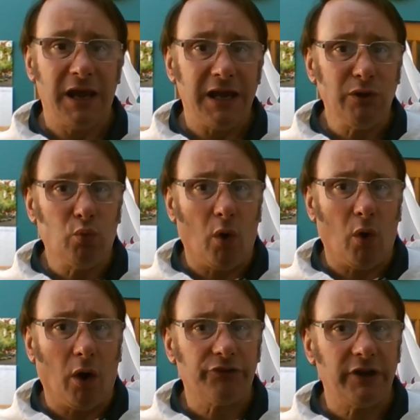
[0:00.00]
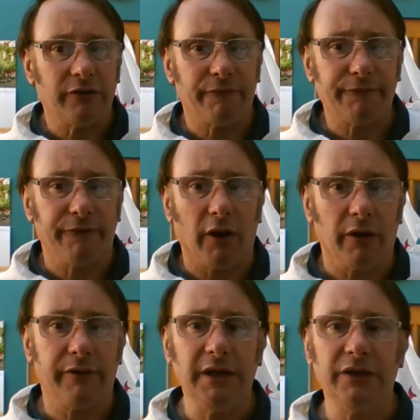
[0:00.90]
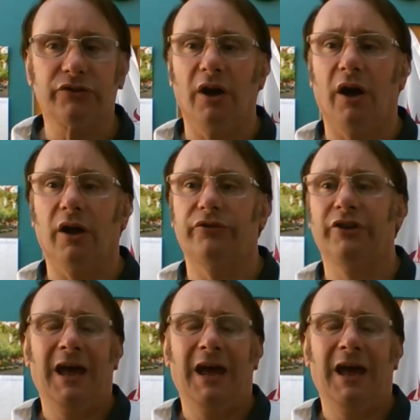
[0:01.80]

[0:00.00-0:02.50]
He wanted to follow these gods.